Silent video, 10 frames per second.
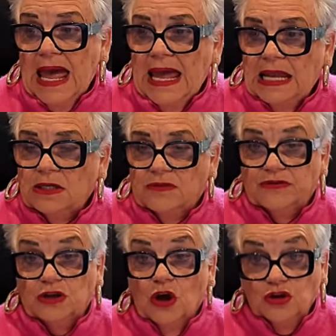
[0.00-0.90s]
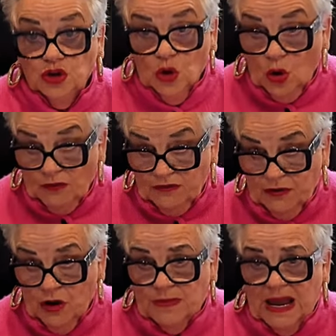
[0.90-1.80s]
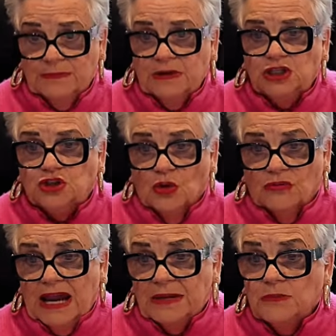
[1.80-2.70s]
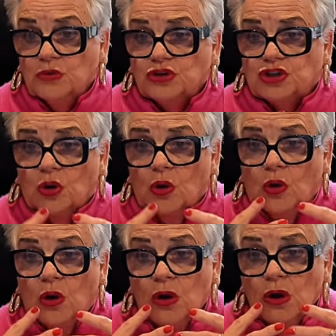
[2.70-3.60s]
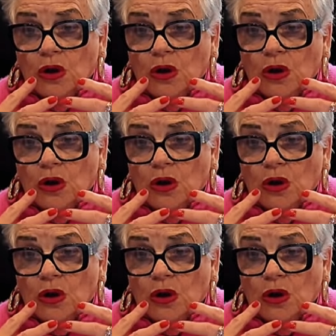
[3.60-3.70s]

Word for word: and your fur babies, your animals, your